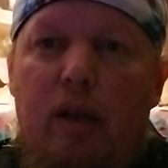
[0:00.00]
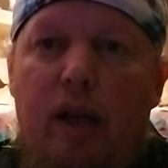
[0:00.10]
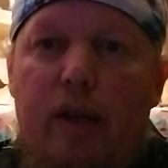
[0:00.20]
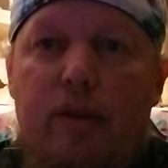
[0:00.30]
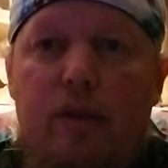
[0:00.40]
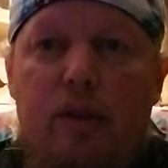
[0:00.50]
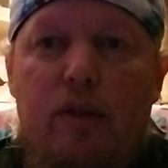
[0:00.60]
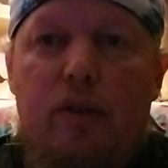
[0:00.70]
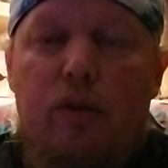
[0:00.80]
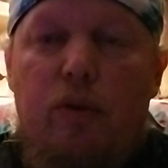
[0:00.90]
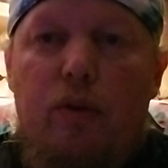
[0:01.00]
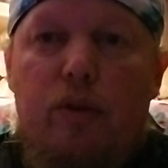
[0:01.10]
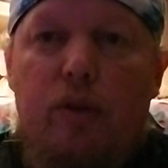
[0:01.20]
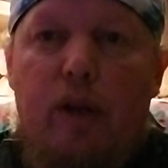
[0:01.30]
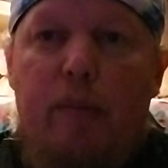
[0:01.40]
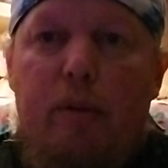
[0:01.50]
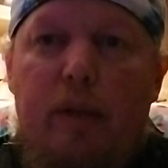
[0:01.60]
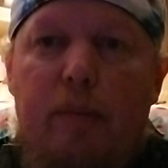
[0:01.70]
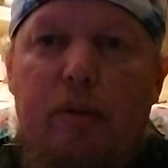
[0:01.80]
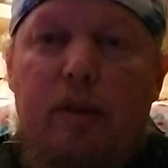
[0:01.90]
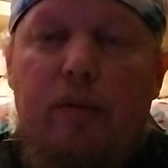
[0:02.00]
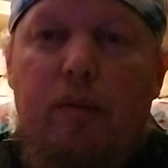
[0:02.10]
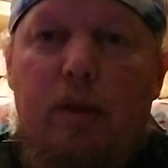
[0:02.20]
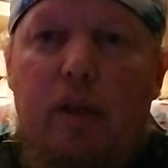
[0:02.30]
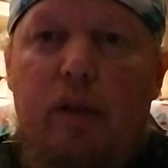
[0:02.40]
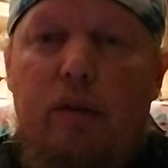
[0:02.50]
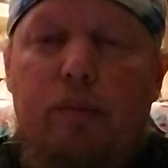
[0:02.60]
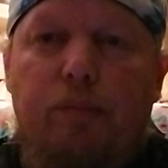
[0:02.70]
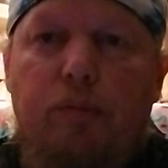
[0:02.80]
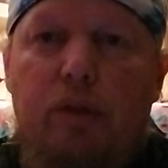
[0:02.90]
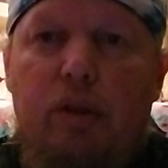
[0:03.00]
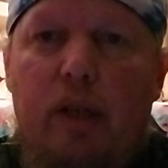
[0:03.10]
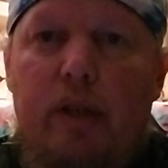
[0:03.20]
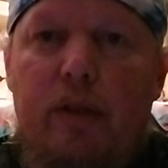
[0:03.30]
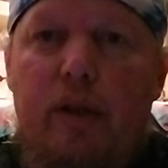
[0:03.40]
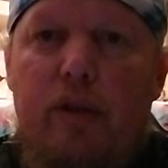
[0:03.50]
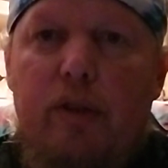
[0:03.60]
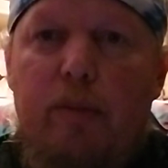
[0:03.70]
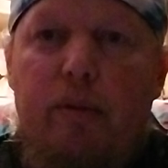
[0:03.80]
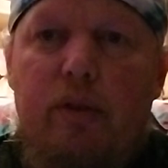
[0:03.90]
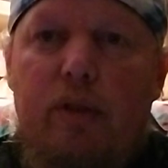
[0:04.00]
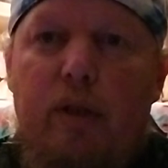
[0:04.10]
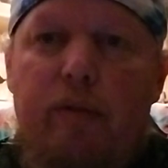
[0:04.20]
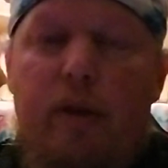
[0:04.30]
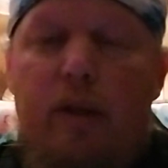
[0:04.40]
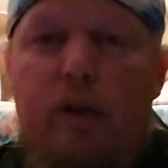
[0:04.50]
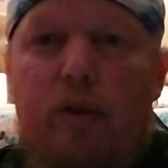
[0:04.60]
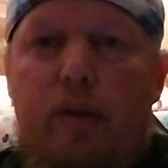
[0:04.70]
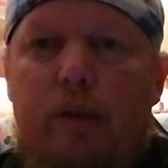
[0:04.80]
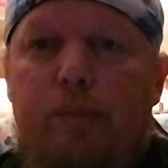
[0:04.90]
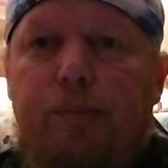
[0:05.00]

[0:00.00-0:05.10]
has seizure disorders or epilepsy, and like to hear some of the stuff, how they do it.